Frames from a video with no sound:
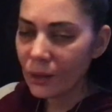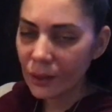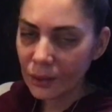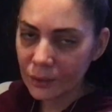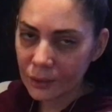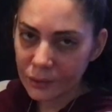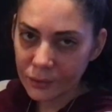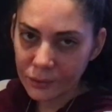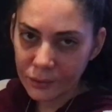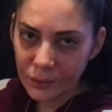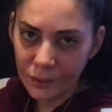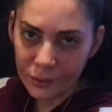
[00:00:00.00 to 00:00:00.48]

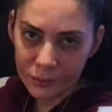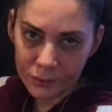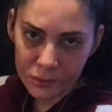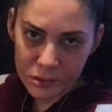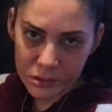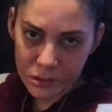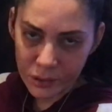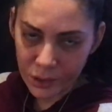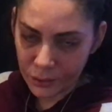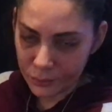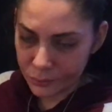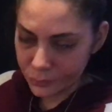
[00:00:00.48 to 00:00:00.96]
like I said, I
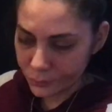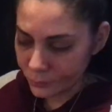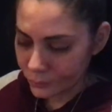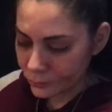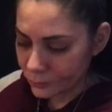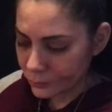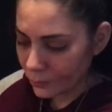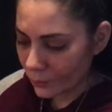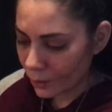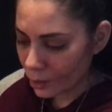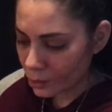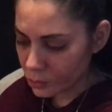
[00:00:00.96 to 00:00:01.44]
was
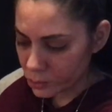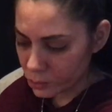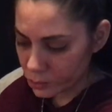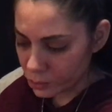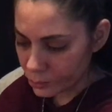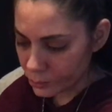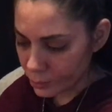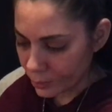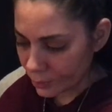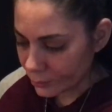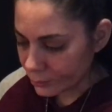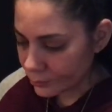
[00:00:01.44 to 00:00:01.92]
young, I was
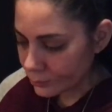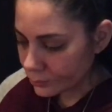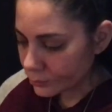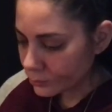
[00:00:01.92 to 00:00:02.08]
stupid.